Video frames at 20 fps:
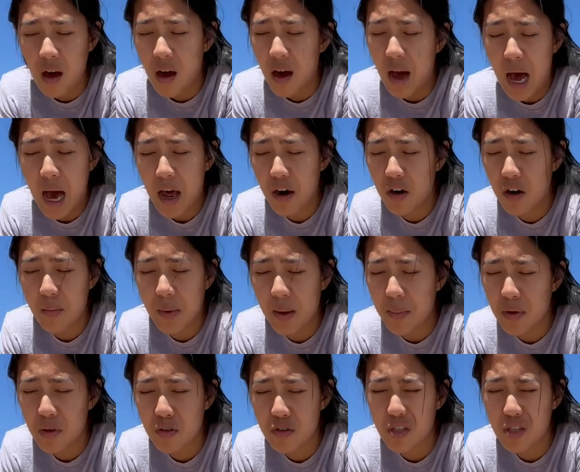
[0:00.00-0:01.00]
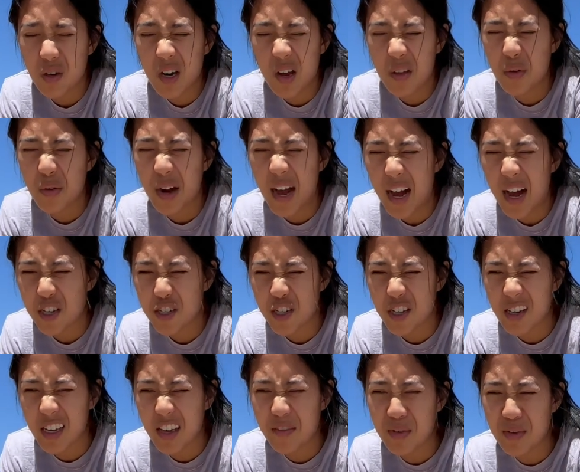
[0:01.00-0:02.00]
I don't know, maybe it'll slow down the
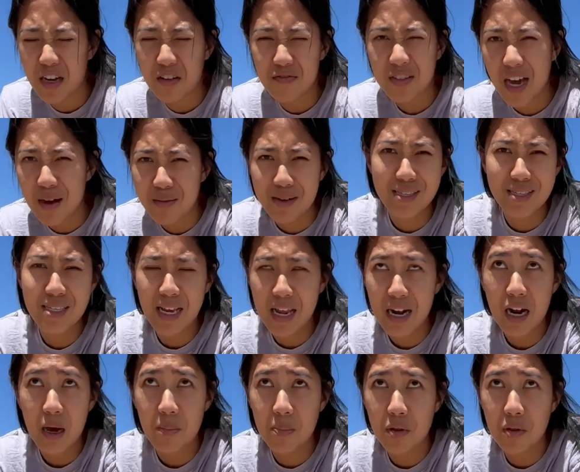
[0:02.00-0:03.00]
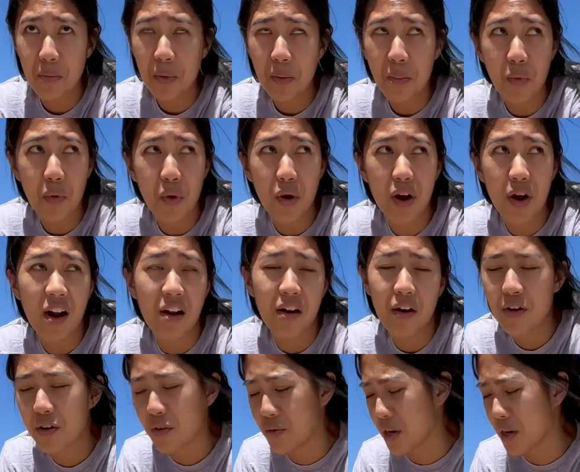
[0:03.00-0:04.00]
reaction, give me enough time to set it up a little bit more.
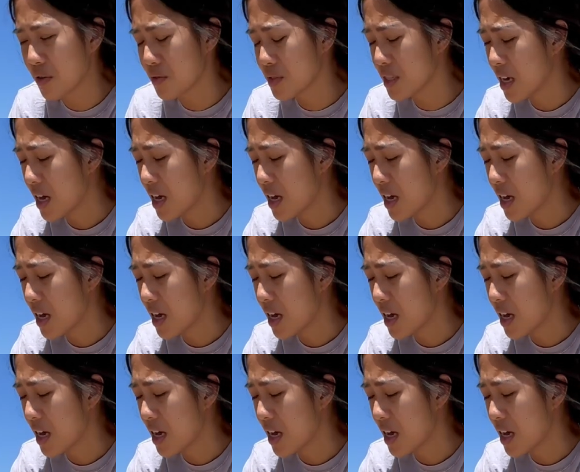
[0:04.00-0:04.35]
Who knows?